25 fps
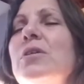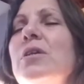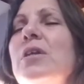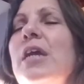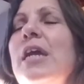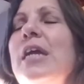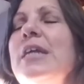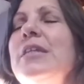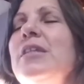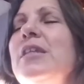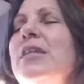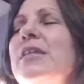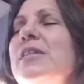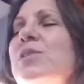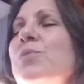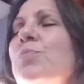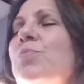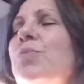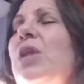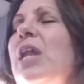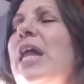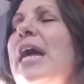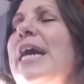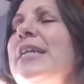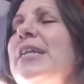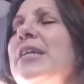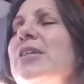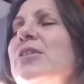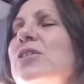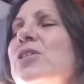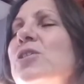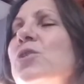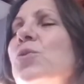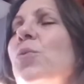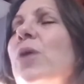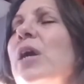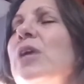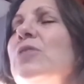and this planet
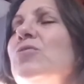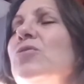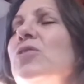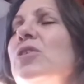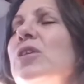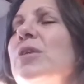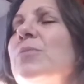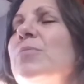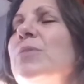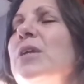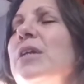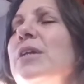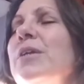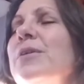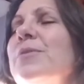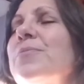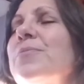surrounding me?